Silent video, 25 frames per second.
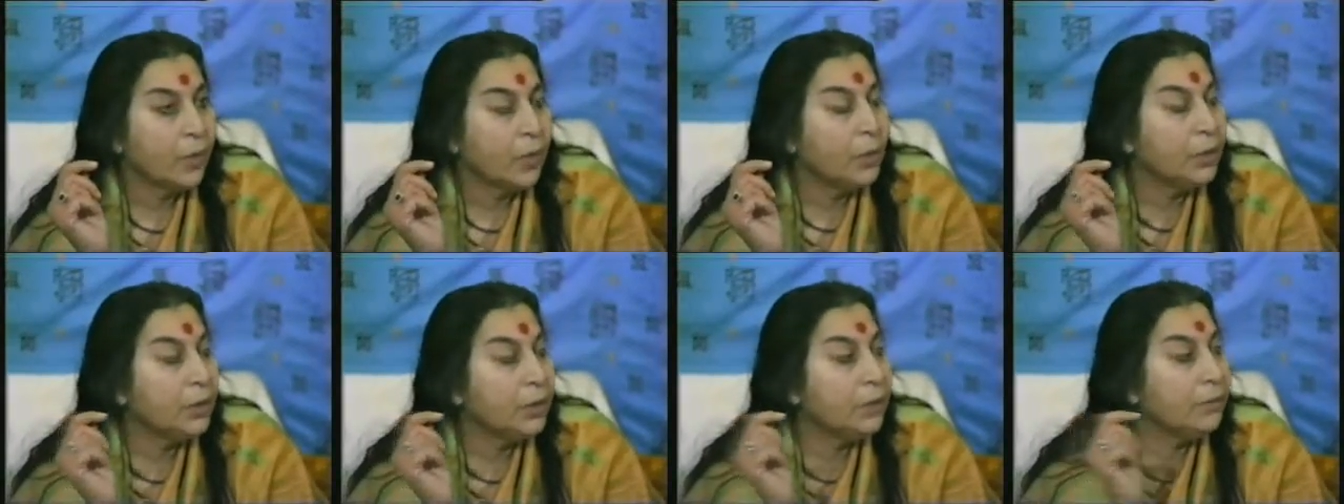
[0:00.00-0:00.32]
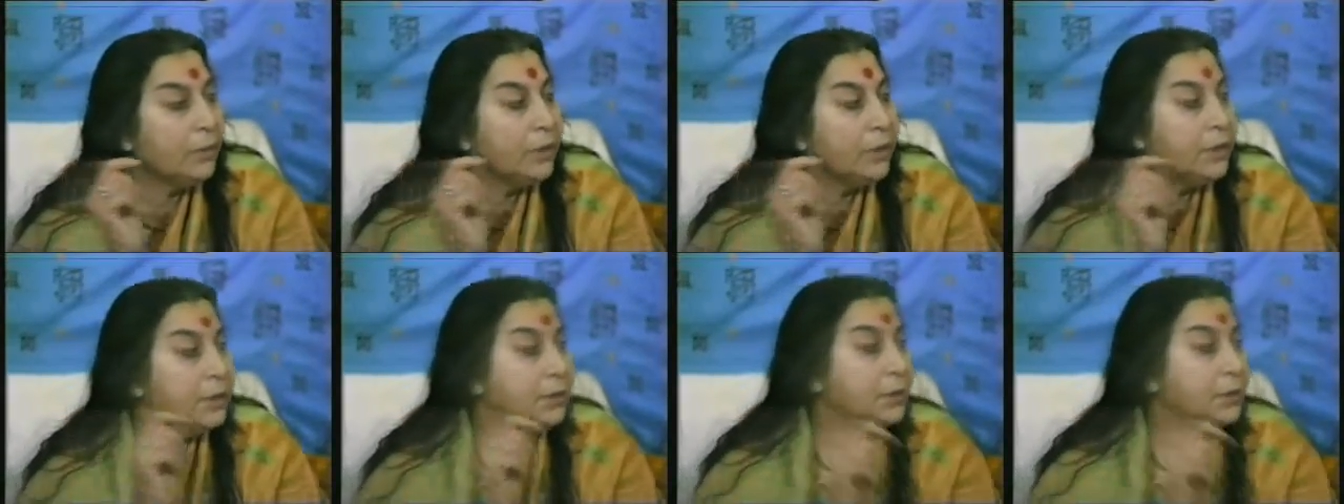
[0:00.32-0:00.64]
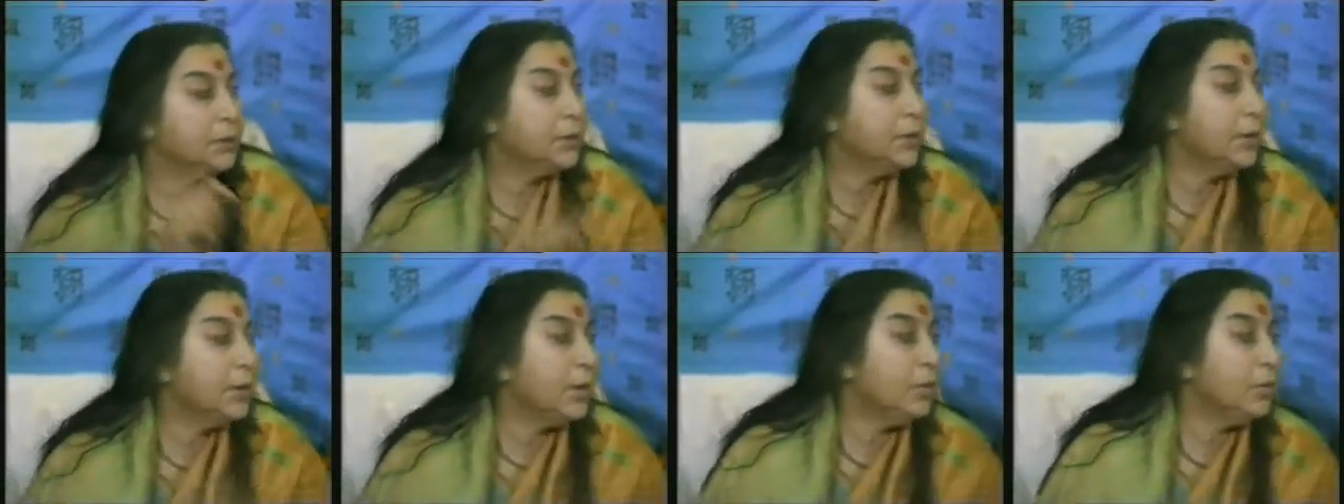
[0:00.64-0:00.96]
Otherwise,
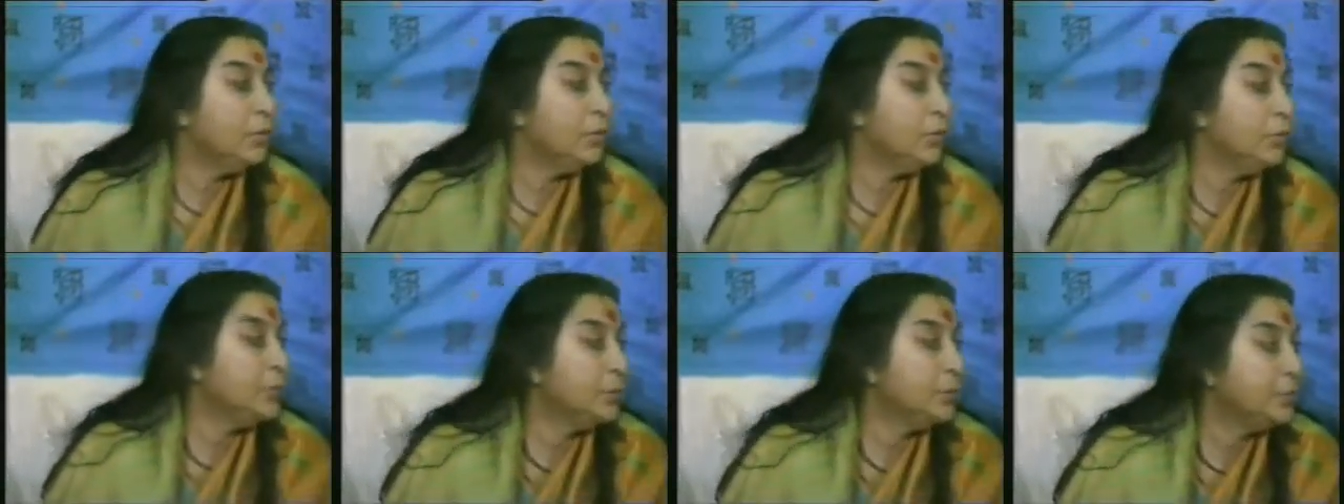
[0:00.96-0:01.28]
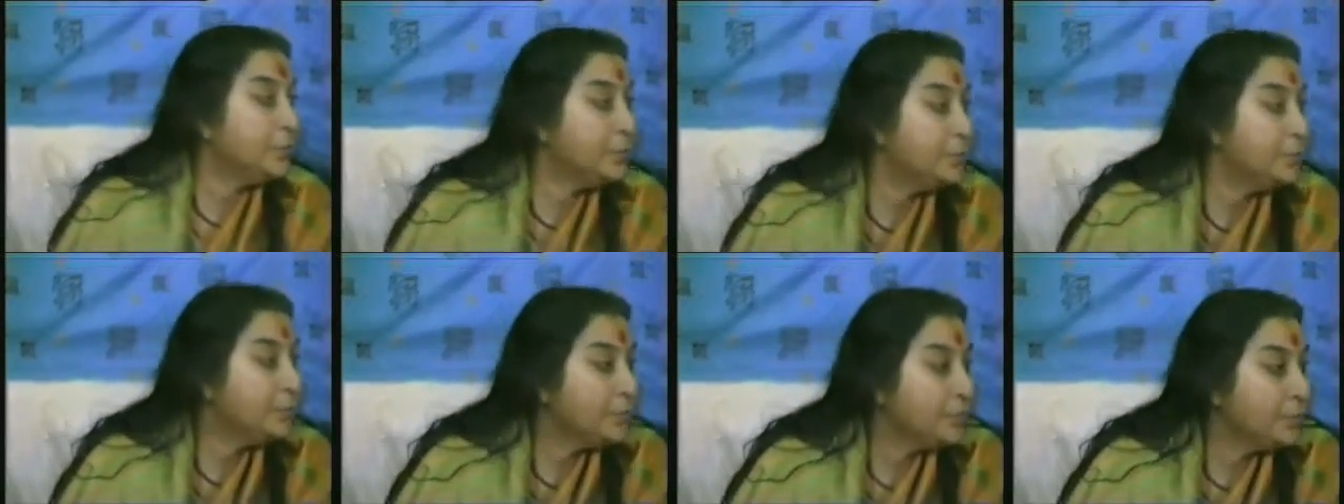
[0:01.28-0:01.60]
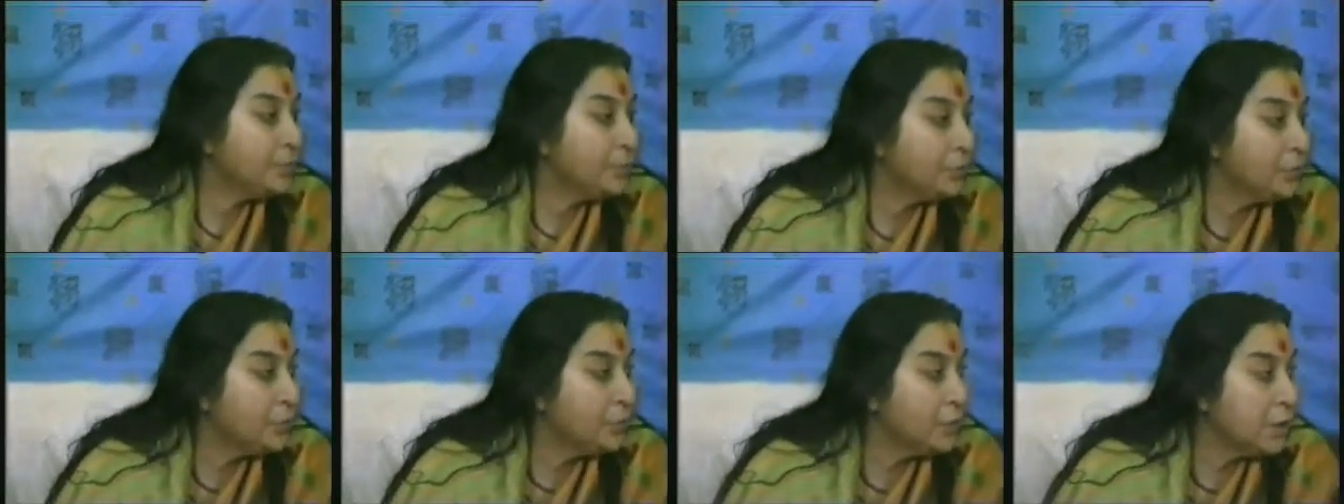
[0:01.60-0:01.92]
no.
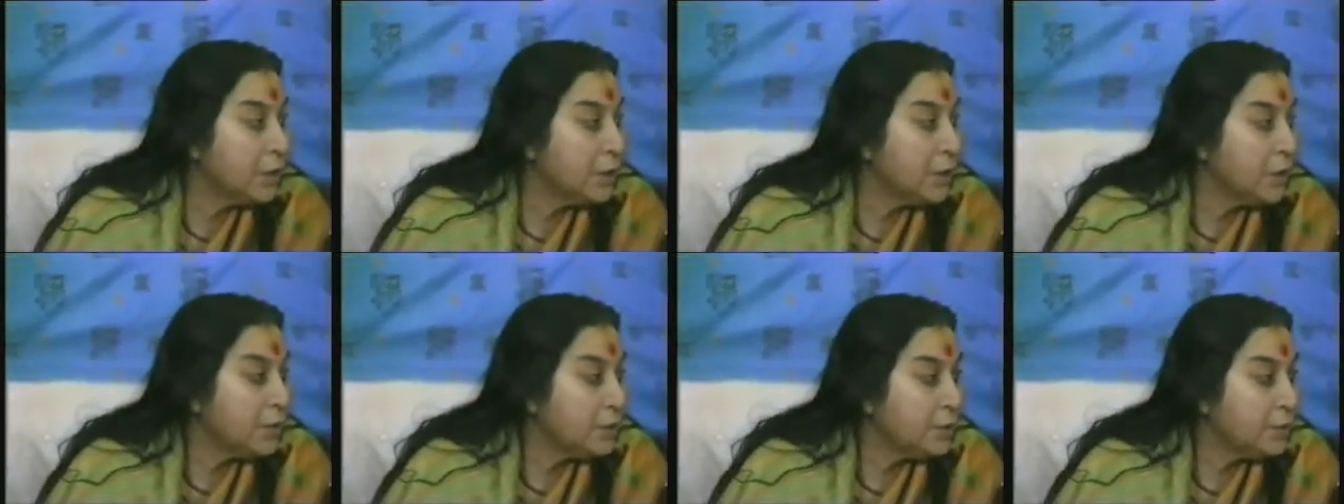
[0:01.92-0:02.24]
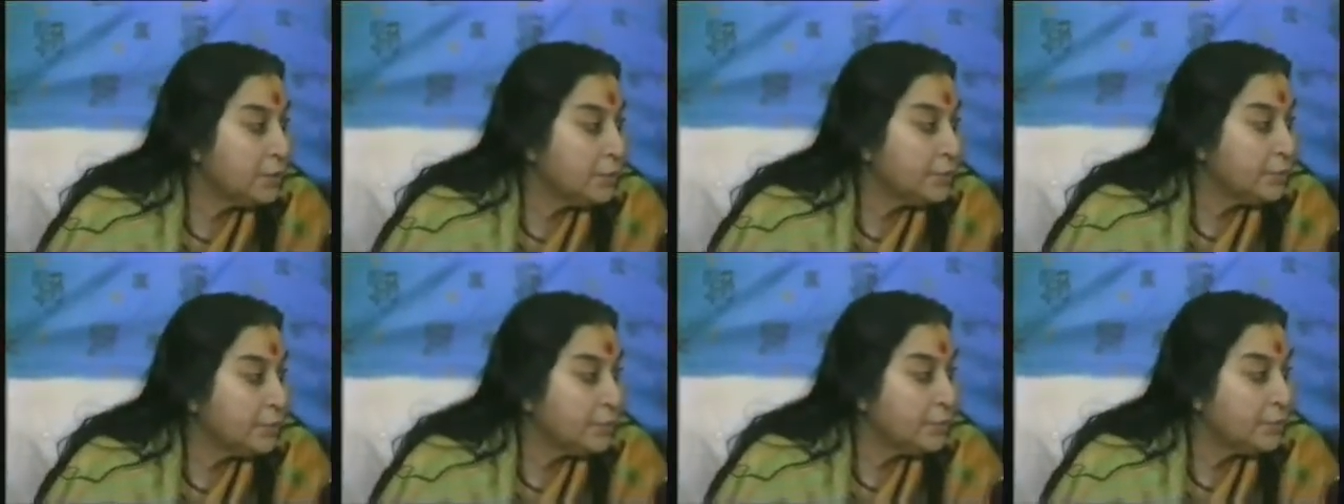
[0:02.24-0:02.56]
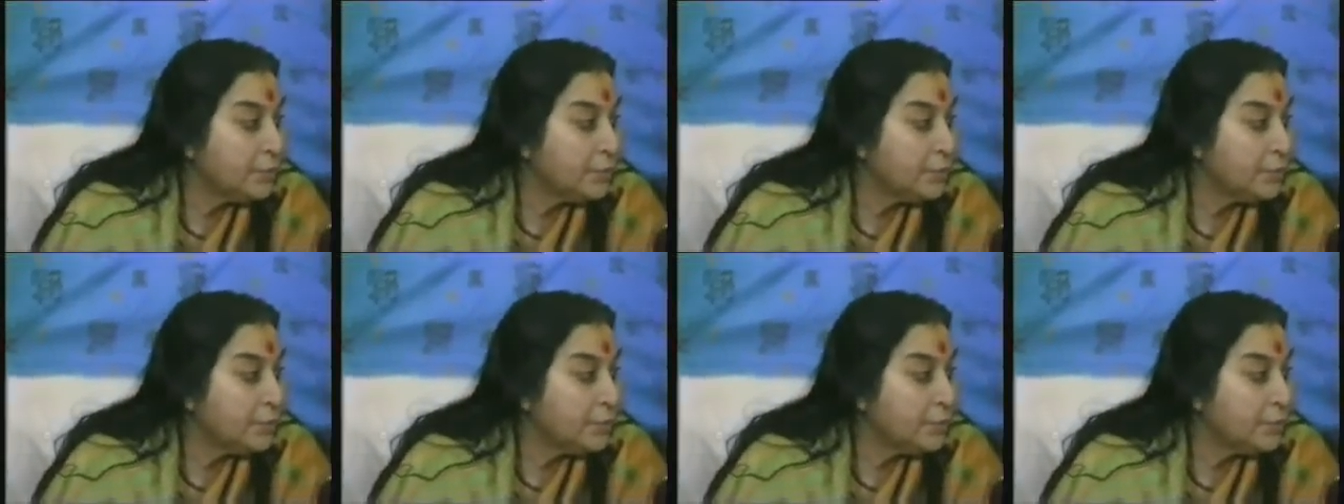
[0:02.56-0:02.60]
what else?